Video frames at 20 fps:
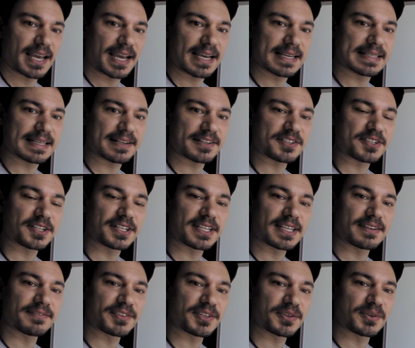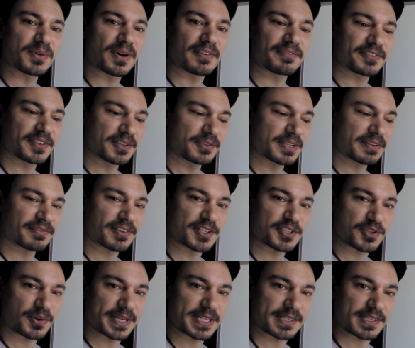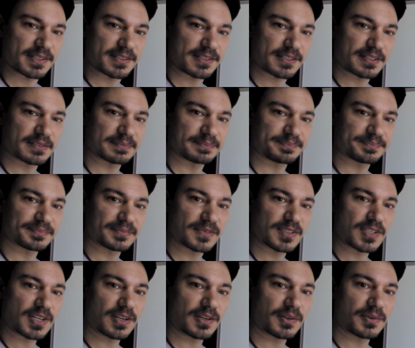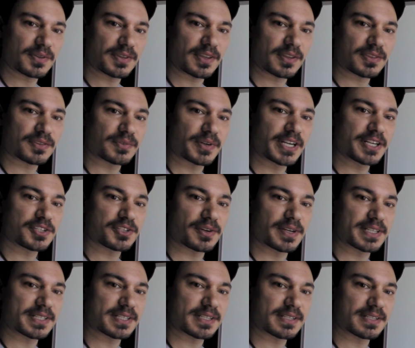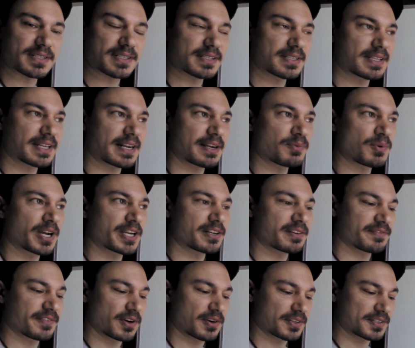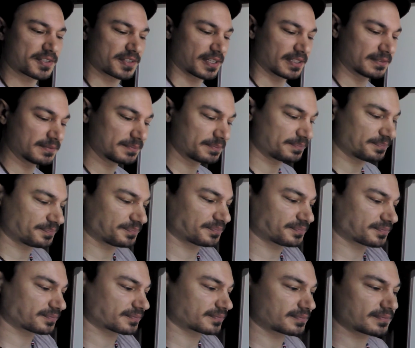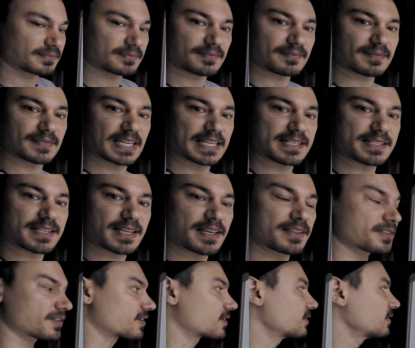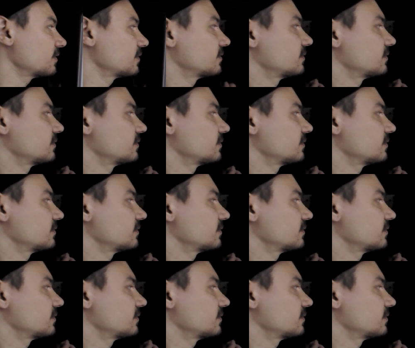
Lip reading: And then it's going to give you a few different choices. So, the 3 choices that I want you to focus on is either